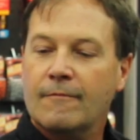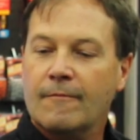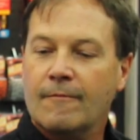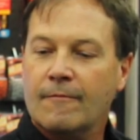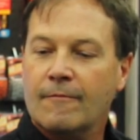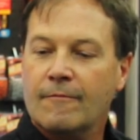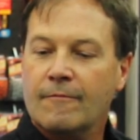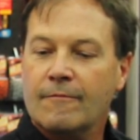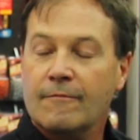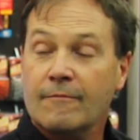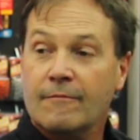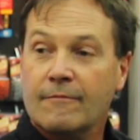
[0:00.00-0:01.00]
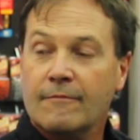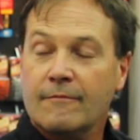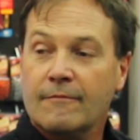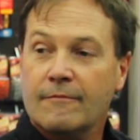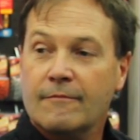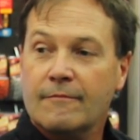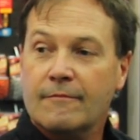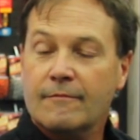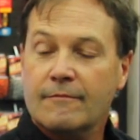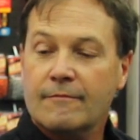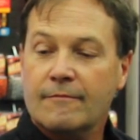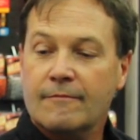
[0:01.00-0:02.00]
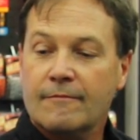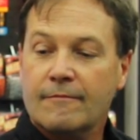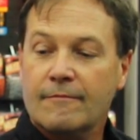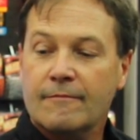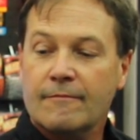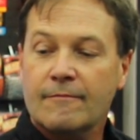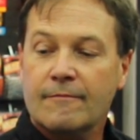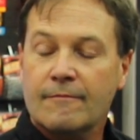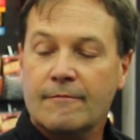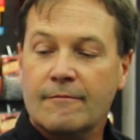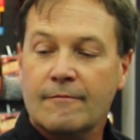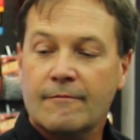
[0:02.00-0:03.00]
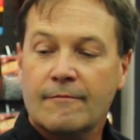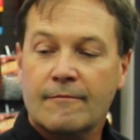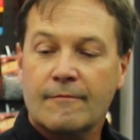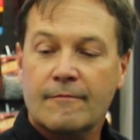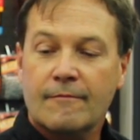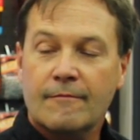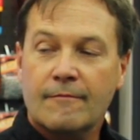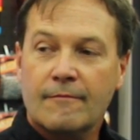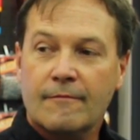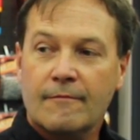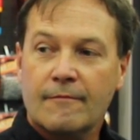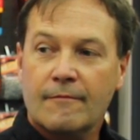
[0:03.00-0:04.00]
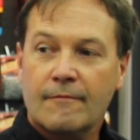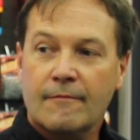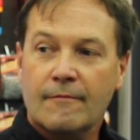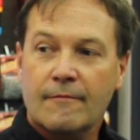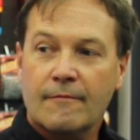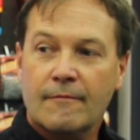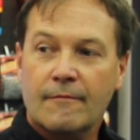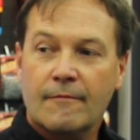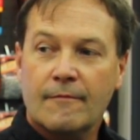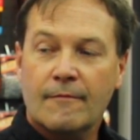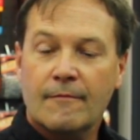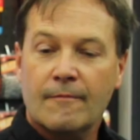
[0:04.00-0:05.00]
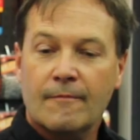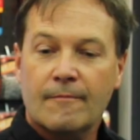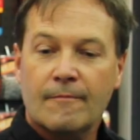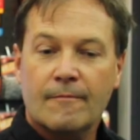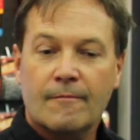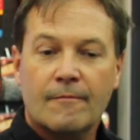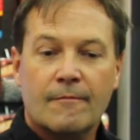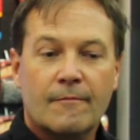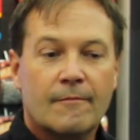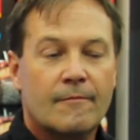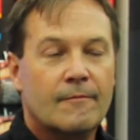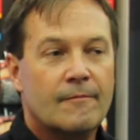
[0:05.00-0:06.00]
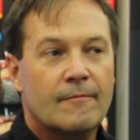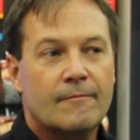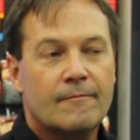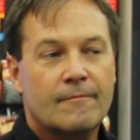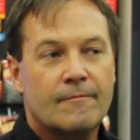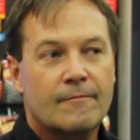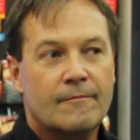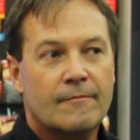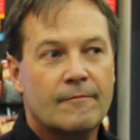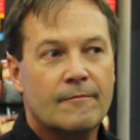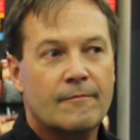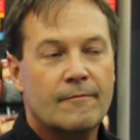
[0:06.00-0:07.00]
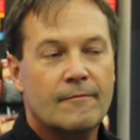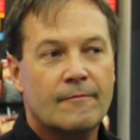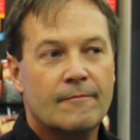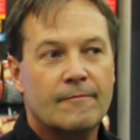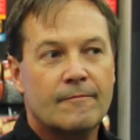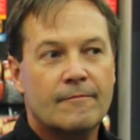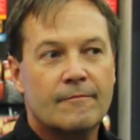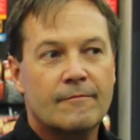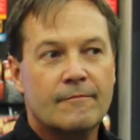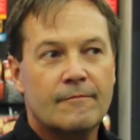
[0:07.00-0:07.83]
This person isn't speaking.